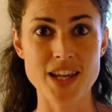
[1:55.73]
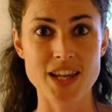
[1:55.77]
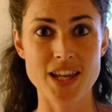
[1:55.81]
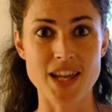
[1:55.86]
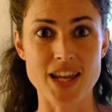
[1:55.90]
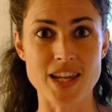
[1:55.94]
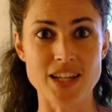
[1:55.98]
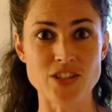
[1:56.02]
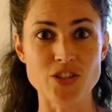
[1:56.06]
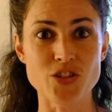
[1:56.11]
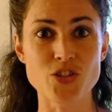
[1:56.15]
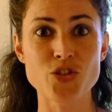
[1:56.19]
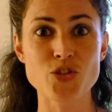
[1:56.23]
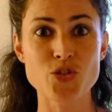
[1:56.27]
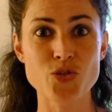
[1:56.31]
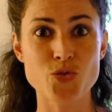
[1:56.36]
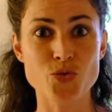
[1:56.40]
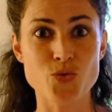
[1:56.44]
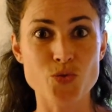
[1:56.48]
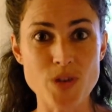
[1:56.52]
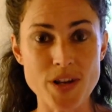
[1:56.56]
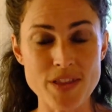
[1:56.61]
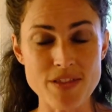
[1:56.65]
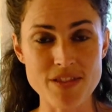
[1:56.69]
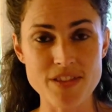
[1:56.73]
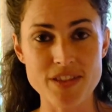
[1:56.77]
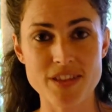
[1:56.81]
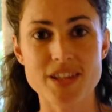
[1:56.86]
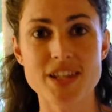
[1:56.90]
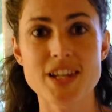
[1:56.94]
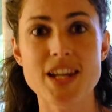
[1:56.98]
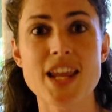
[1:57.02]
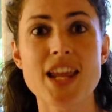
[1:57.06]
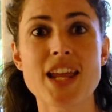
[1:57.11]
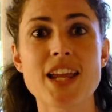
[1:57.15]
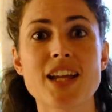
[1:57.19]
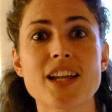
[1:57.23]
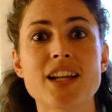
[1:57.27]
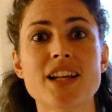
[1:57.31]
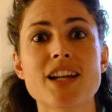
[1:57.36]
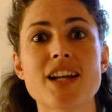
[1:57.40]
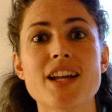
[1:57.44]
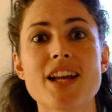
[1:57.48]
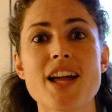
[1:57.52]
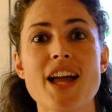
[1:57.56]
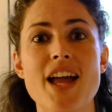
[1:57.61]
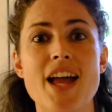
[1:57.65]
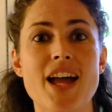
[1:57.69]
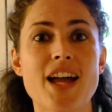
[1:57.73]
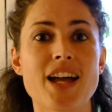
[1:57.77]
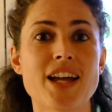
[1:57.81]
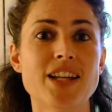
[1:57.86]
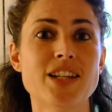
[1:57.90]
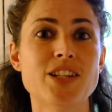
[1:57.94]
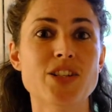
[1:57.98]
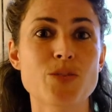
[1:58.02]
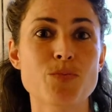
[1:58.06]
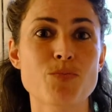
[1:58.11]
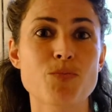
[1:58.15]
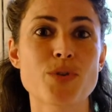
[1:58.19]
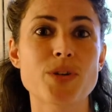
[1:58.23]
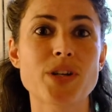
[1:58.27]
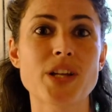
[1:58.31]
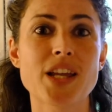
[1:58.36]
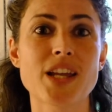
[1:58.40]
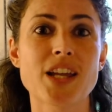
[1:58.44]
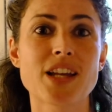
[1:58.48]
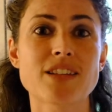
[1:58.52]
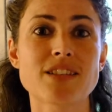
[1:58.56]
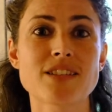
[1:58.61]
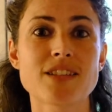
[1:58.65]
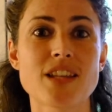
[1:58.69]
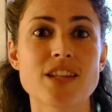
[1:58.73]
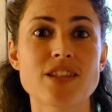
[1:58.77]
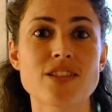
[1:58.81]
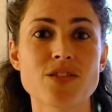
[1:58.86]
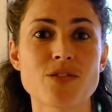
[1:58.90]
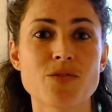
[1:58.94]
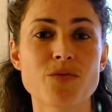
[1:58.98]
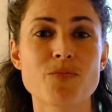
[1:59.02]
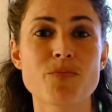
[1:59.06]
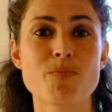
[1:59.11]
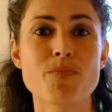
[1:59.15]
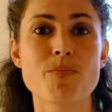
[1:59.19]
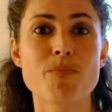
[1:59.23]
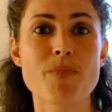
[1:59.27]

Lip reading: in strengthening and bringing a sense of